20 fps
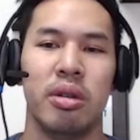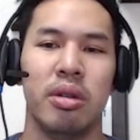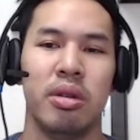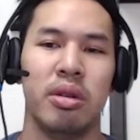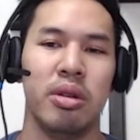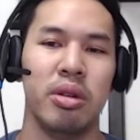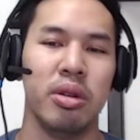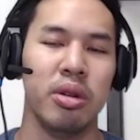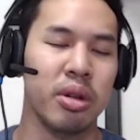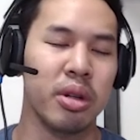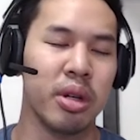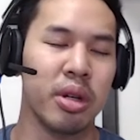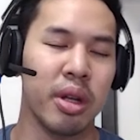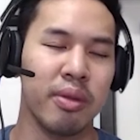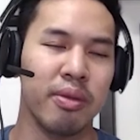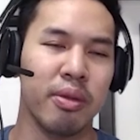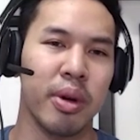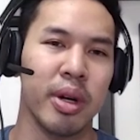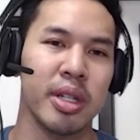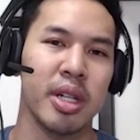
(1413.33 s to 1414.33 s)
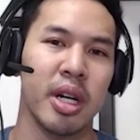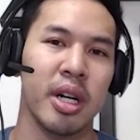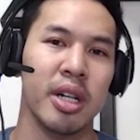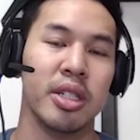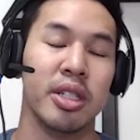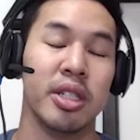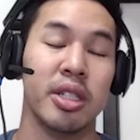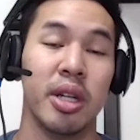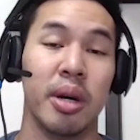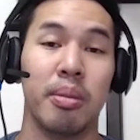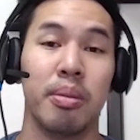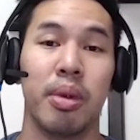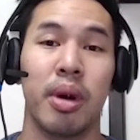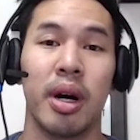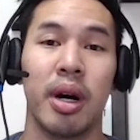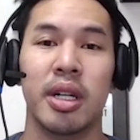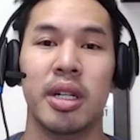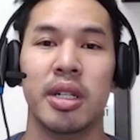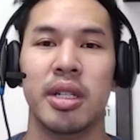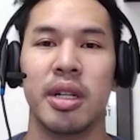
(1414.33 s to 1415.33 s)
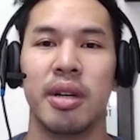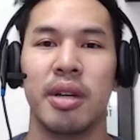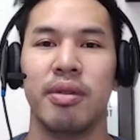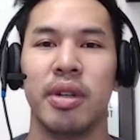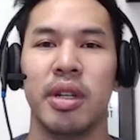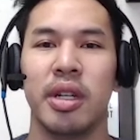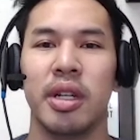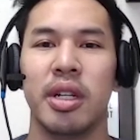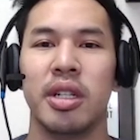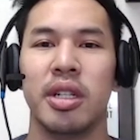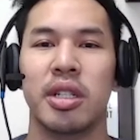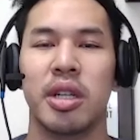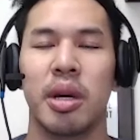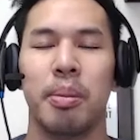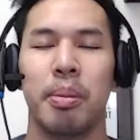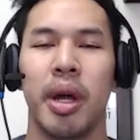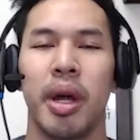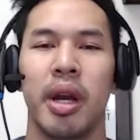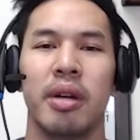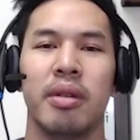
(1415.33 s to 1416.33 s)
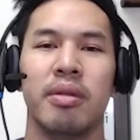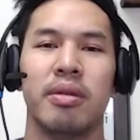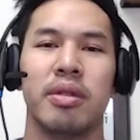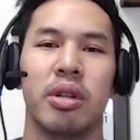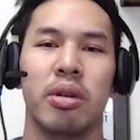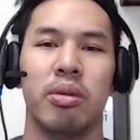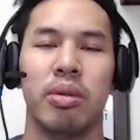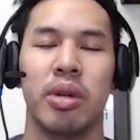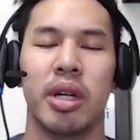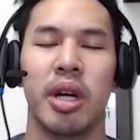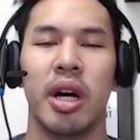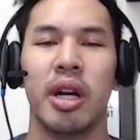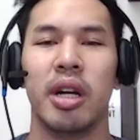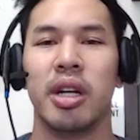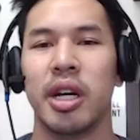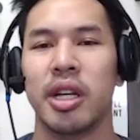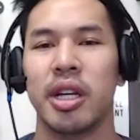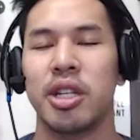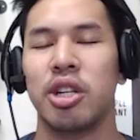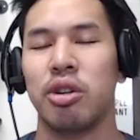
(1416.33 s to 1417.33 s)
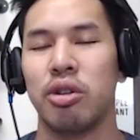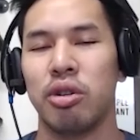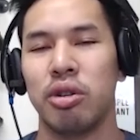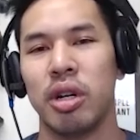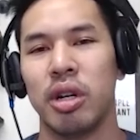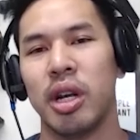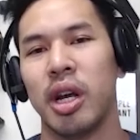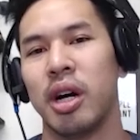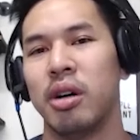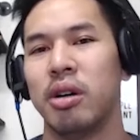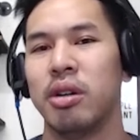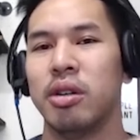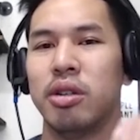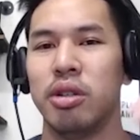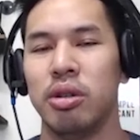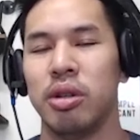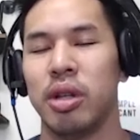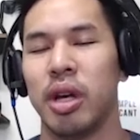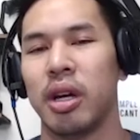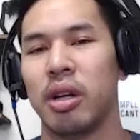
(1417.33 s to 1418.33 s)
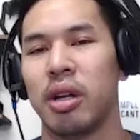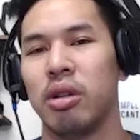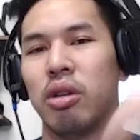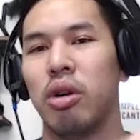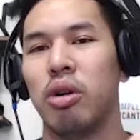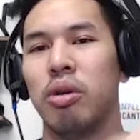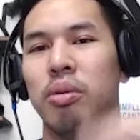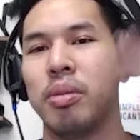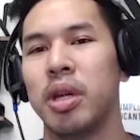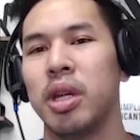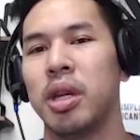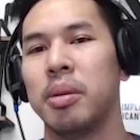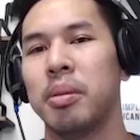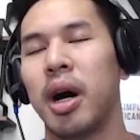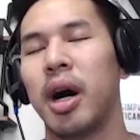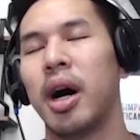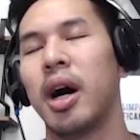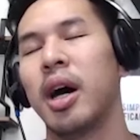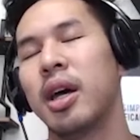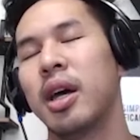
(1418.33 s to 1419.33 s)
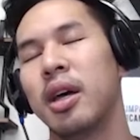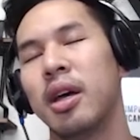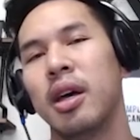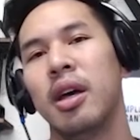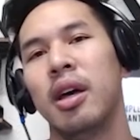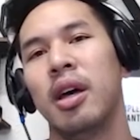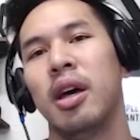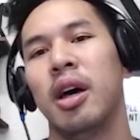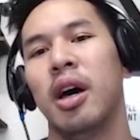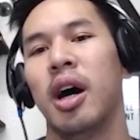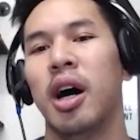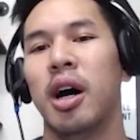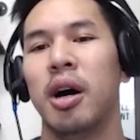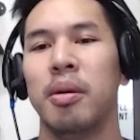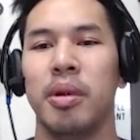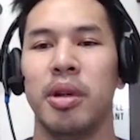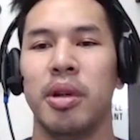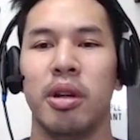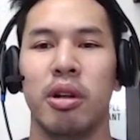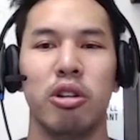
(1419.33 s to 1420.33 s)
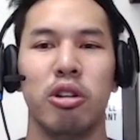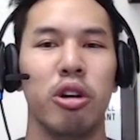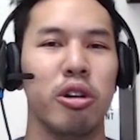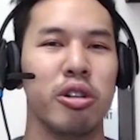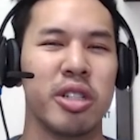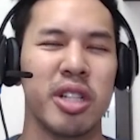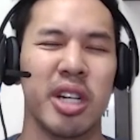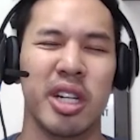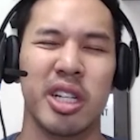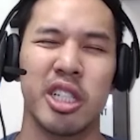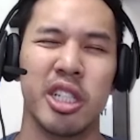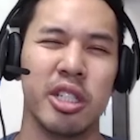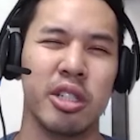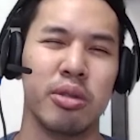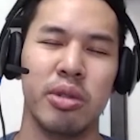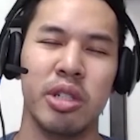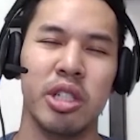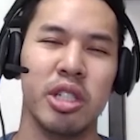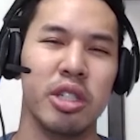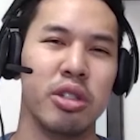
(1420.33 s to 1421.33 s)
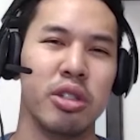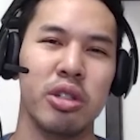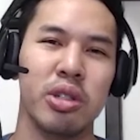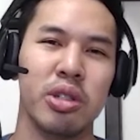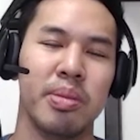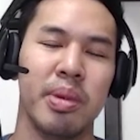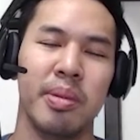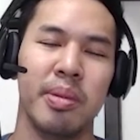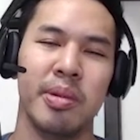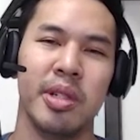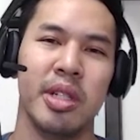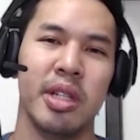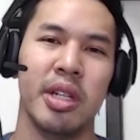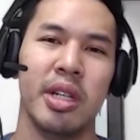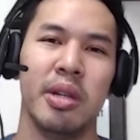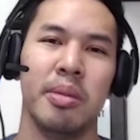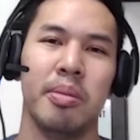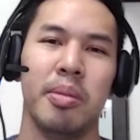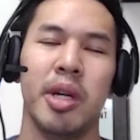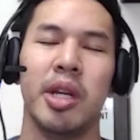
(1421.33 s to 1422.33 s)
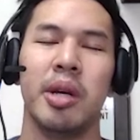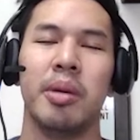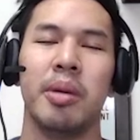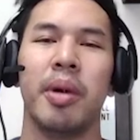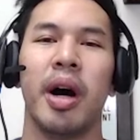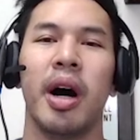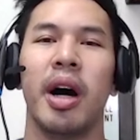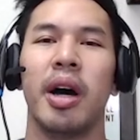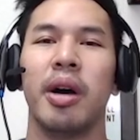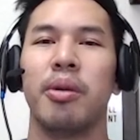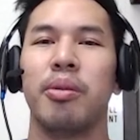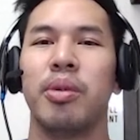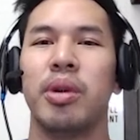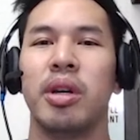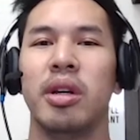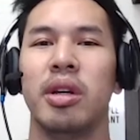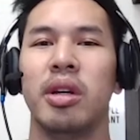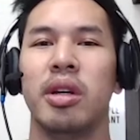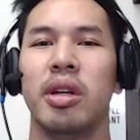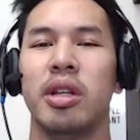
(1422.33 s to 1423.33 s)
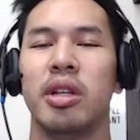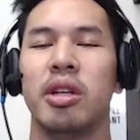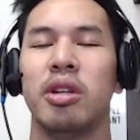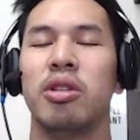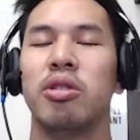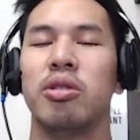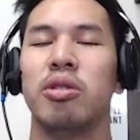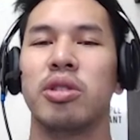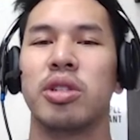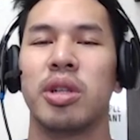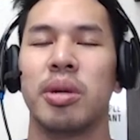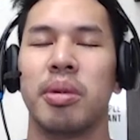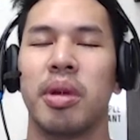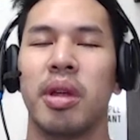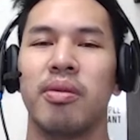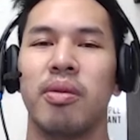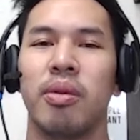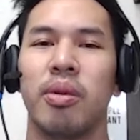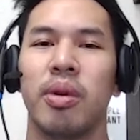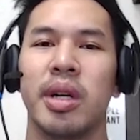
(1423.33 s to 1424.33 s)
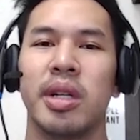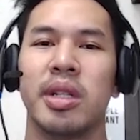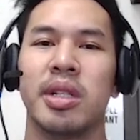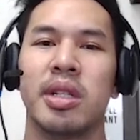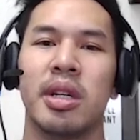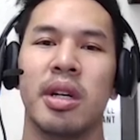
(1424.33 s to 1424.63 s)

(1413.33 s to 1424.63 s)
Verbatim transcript: do giveaways on some products if it is competitive. So we kind of like tiered it out into like low, medium, high. Um, mm. Um, in the low sections, we just use PPC, and medium, high, we do some giveaways.